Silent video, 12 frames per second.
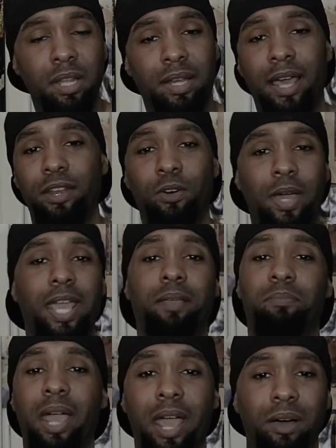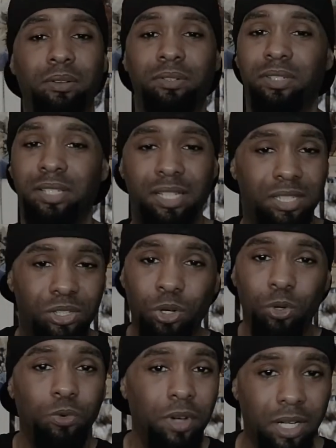Not no 8 pounds in
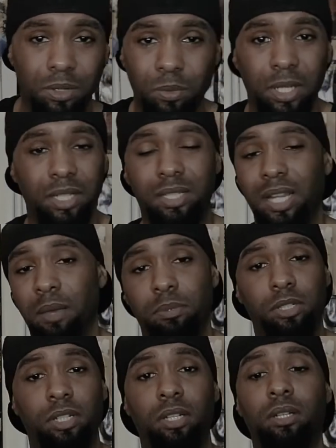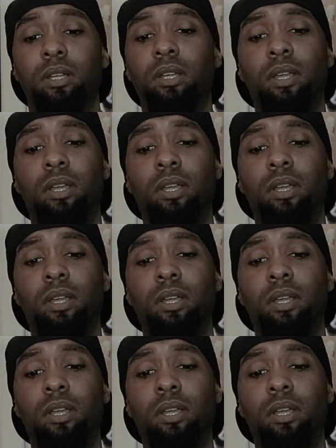2 fucking weeks type of shit.